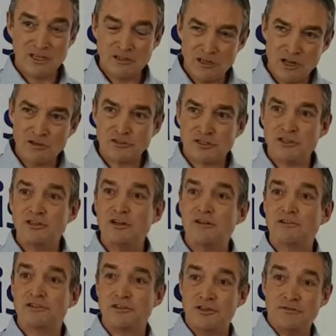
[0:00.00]
Lots and
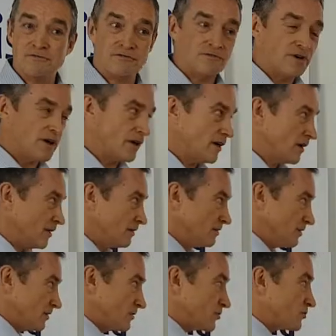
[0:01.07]
lots of
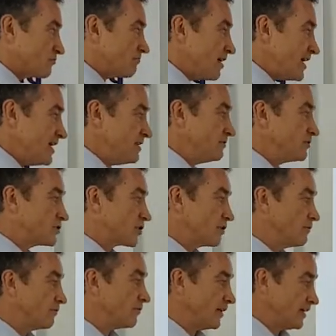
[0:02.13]
strange,
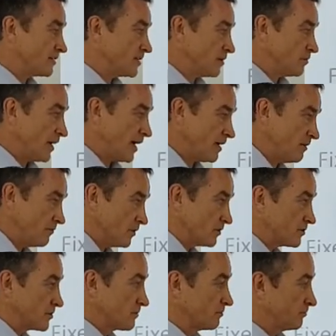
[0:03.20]
conflicting
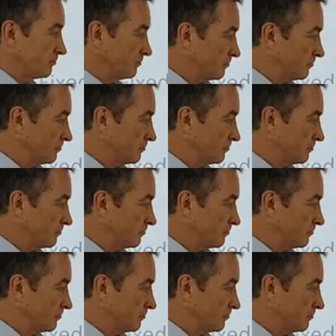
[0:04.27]
behaviours.